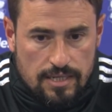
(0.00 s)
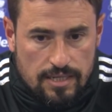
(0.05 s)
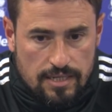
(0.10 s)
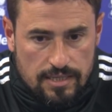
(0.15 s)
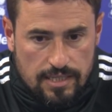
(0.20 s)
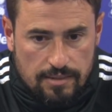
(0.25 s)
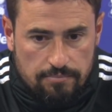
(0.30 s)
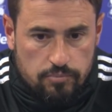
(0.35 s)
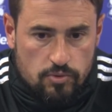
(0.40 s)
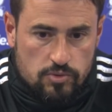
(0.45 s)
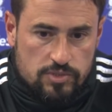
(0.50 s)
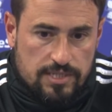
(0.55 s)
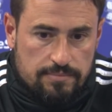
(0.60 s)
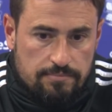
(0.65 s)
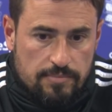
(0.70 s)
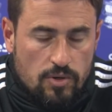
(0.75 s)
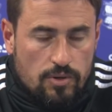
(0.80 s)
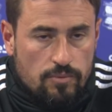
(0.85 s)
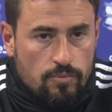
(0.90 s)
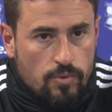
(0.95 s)
And that puts
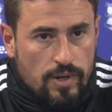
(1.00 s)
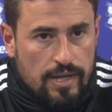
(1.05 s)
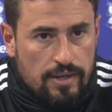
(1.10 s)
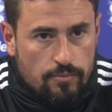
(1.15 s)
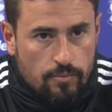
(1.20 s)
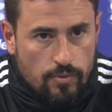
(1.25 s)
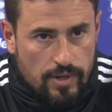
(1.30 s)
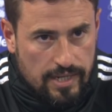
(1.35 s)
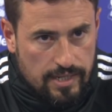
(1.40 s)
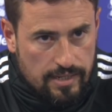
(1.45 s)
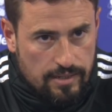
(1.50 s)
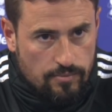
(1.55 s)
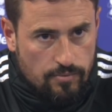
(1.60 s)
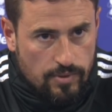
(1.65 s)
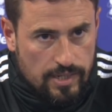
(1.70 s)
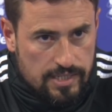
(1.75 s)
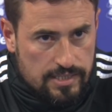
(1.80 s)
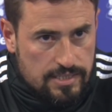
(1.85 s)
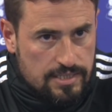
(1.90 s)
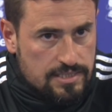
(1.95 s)
them
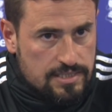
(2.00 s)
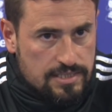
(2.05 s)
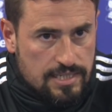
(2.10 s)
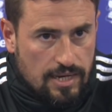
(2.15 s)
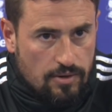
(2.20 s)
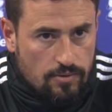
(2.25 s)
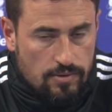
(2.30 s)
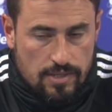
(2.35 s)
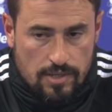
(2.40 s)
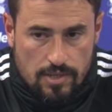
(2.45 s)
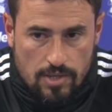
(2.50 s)
where it is now.